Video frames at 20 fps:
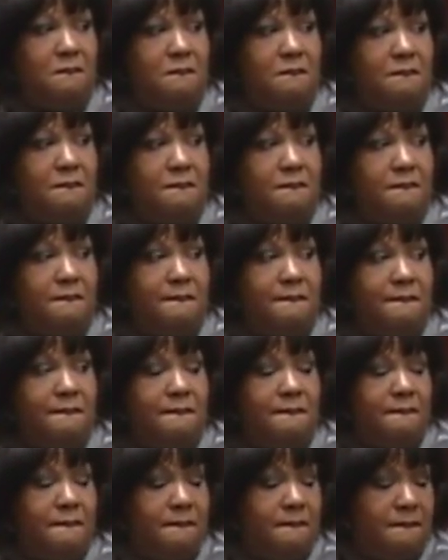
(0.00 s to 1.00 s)

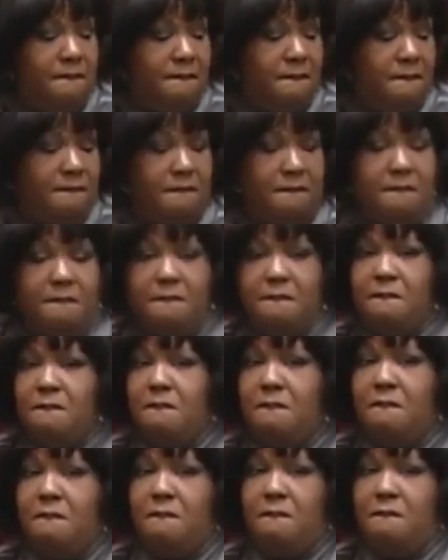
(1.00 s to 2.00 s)

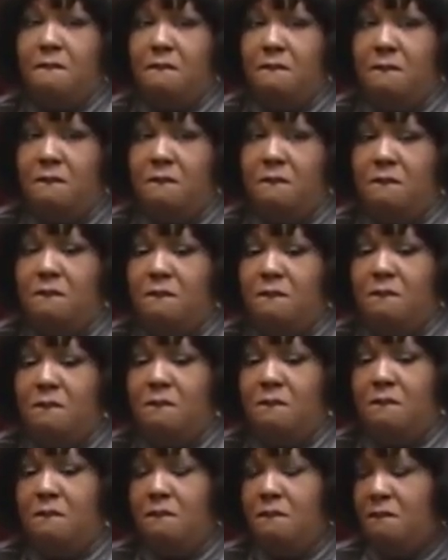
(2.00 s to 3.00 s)

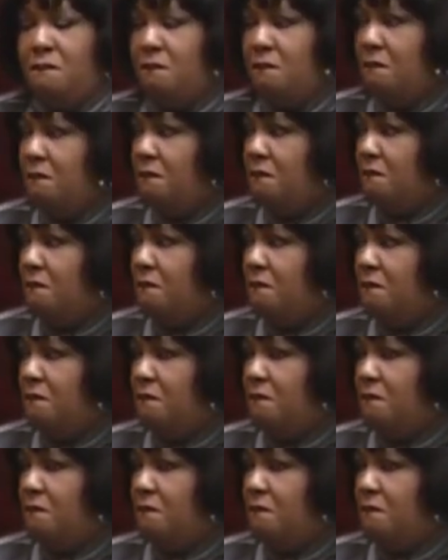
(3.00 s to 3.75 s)
[no speech]